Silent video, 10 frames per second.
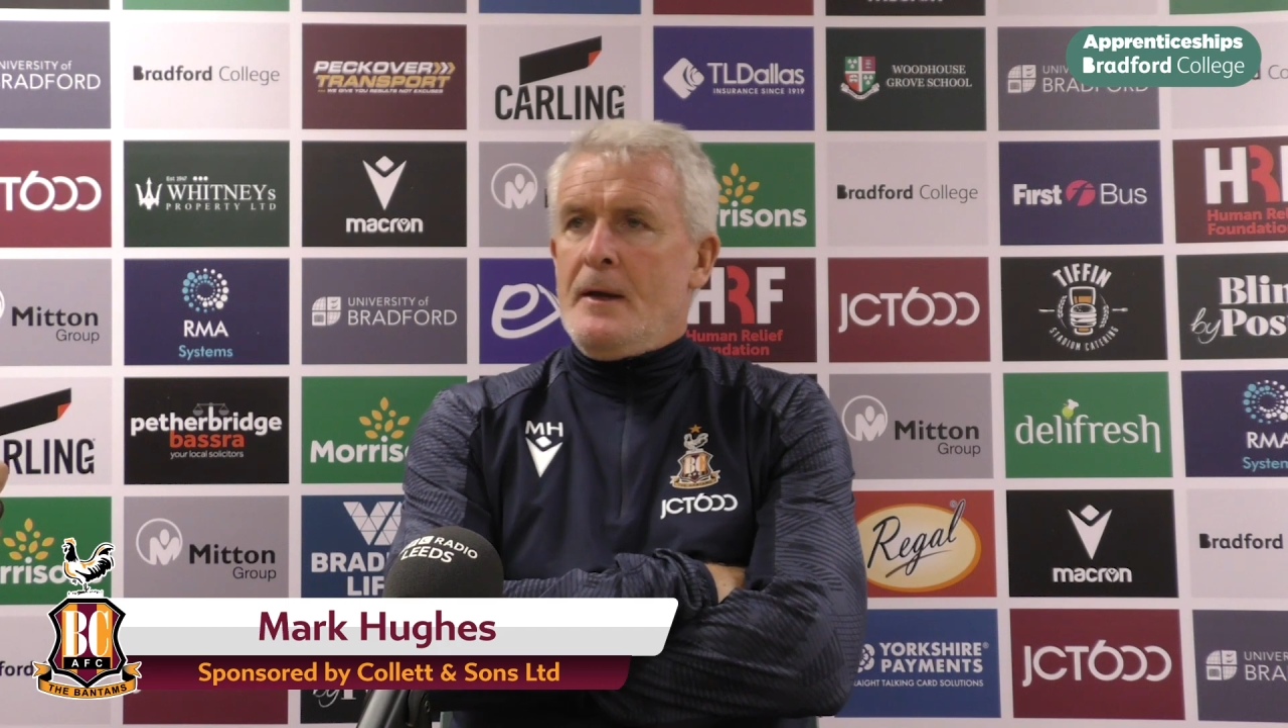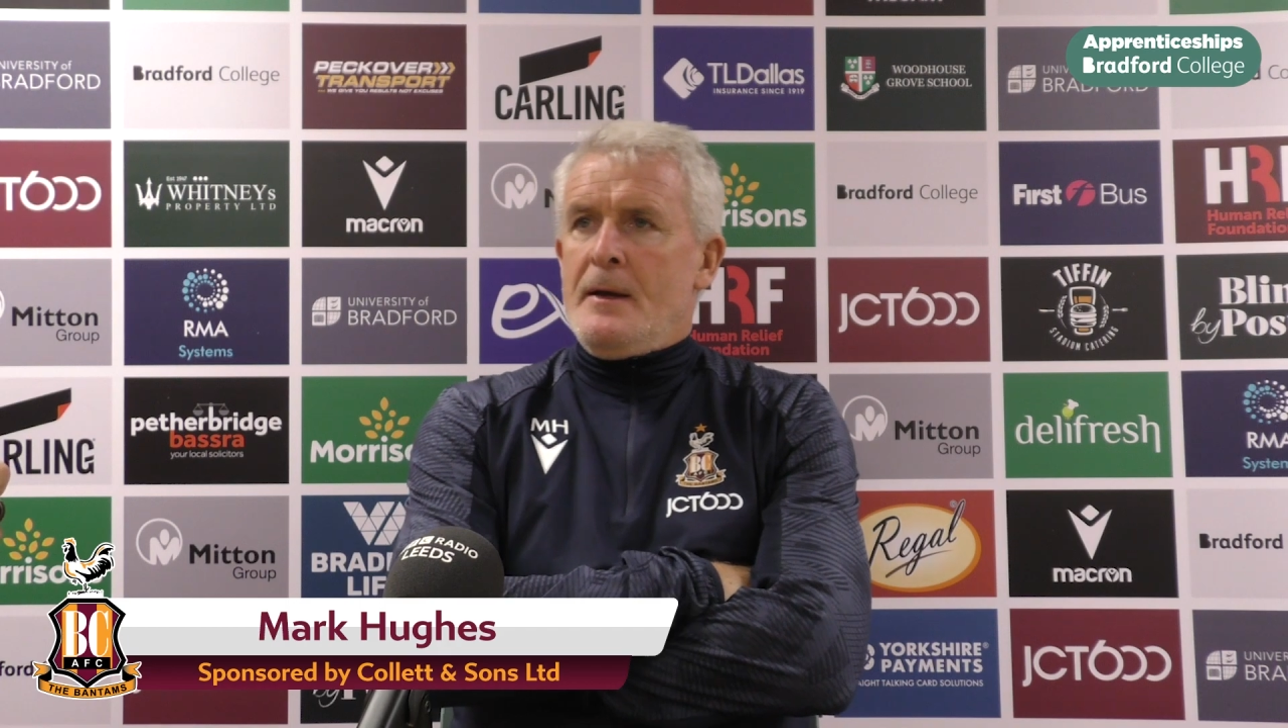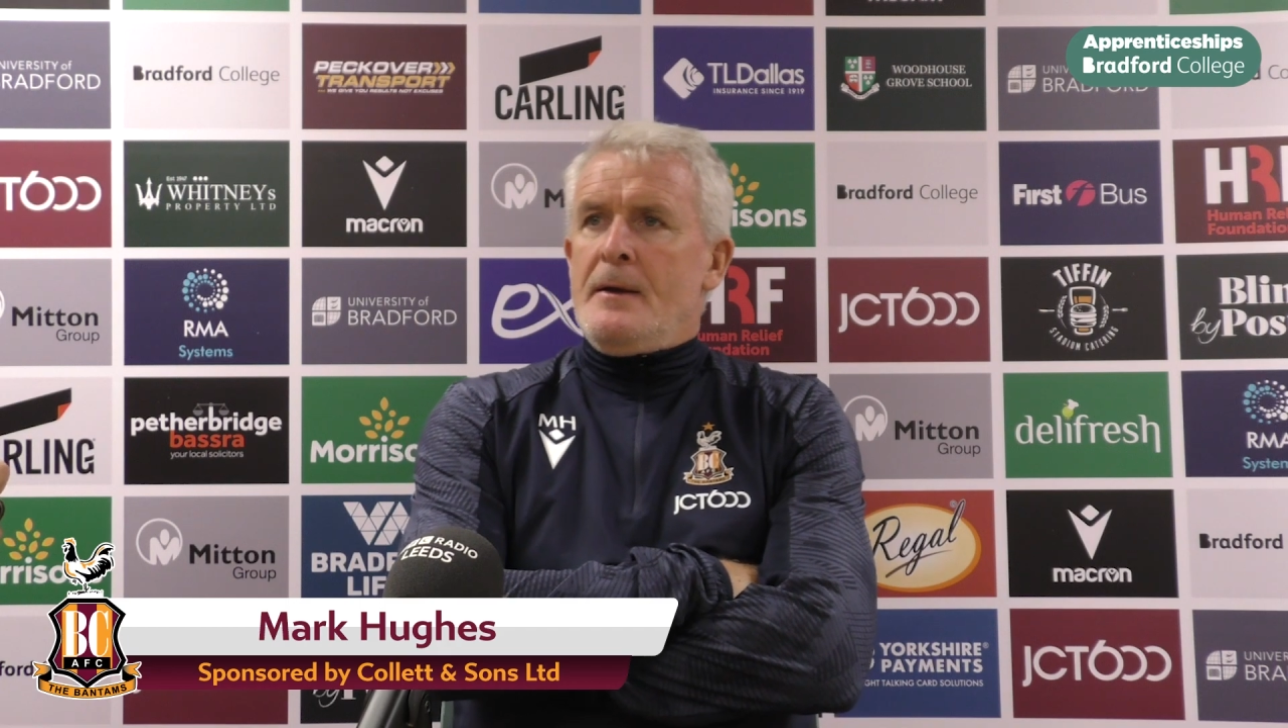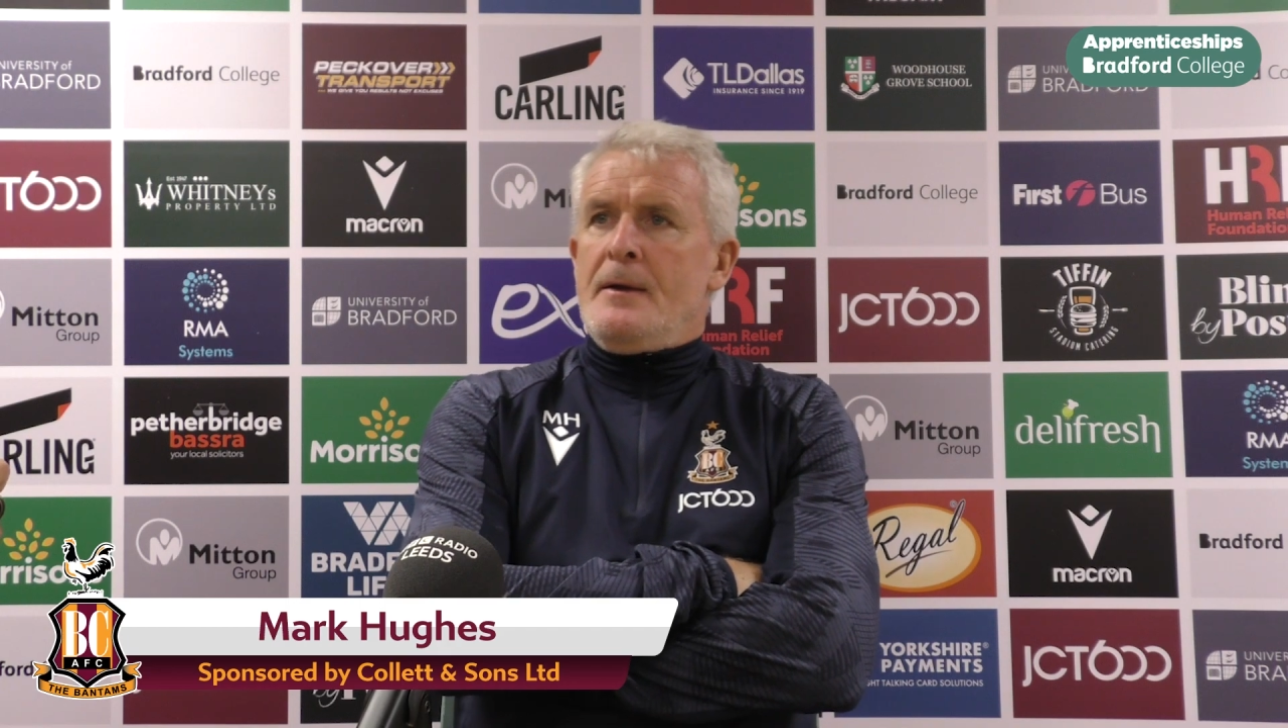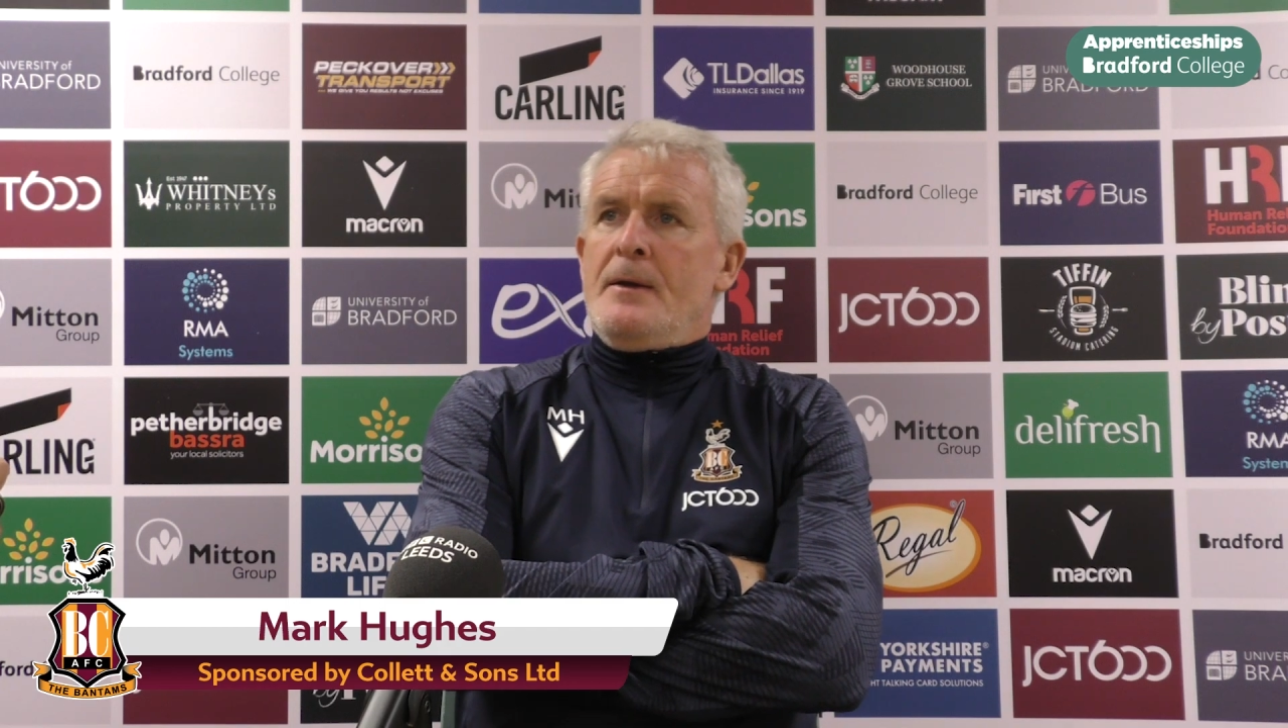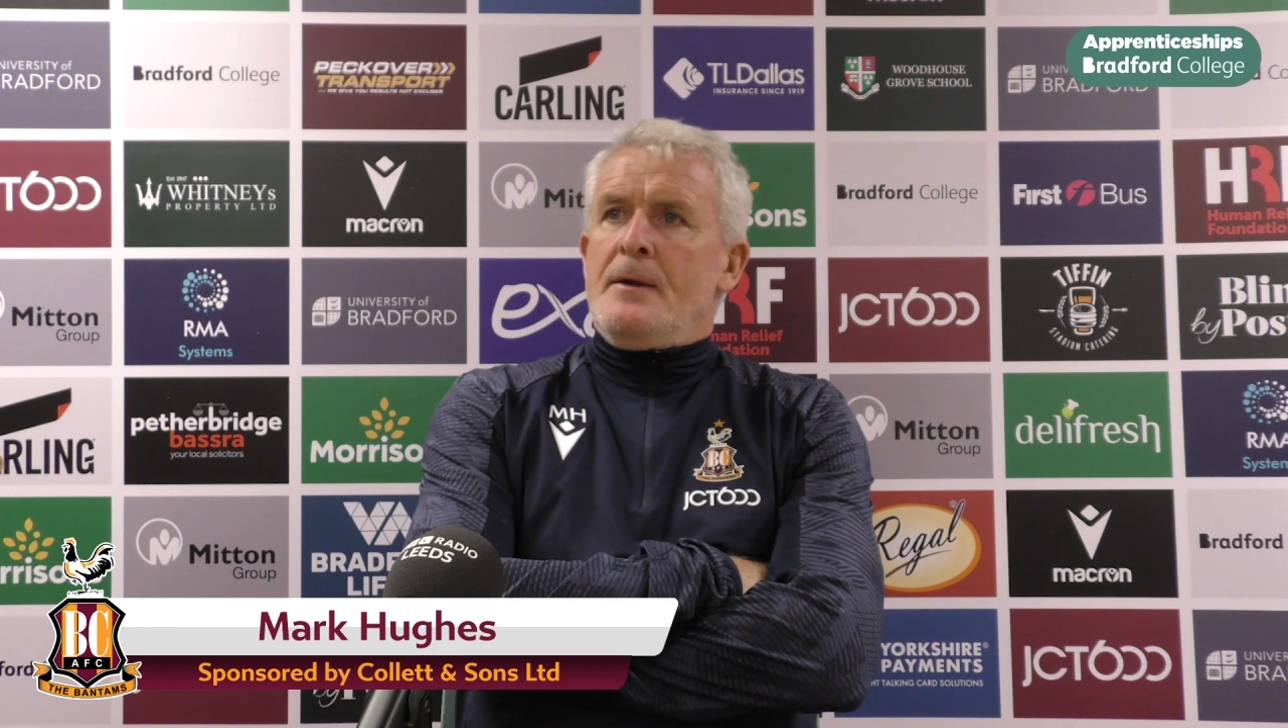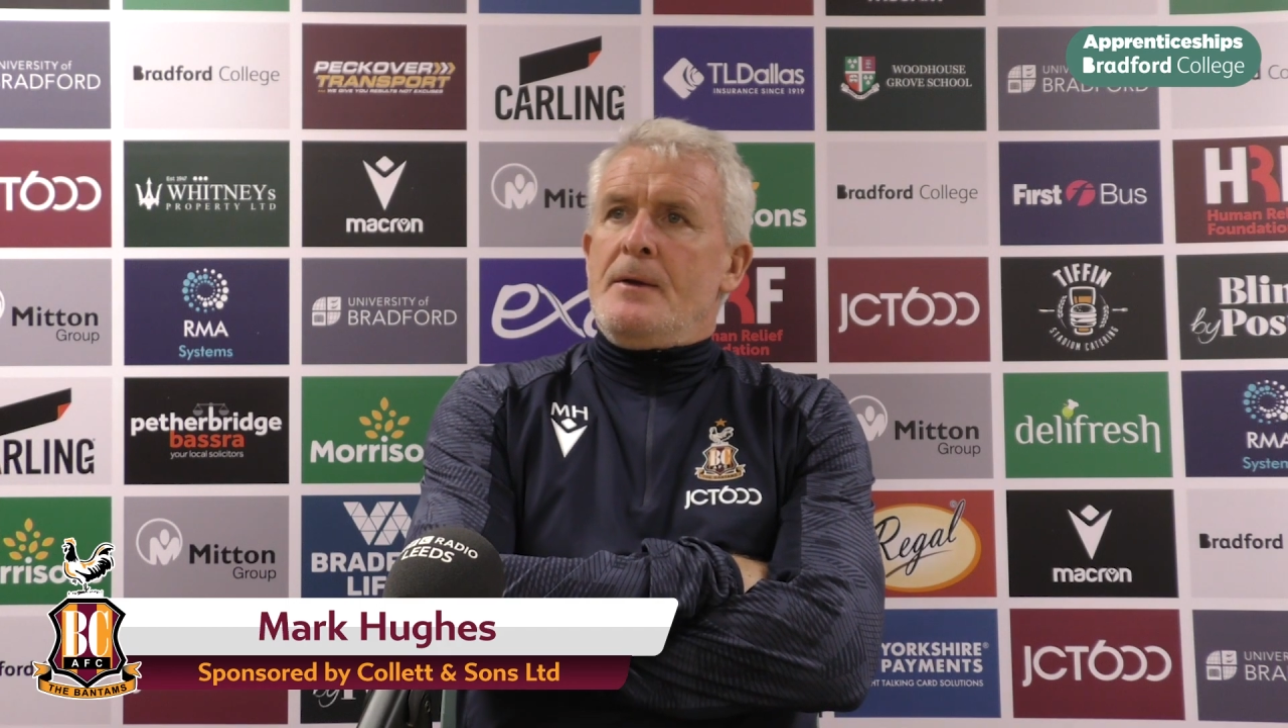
Pereira,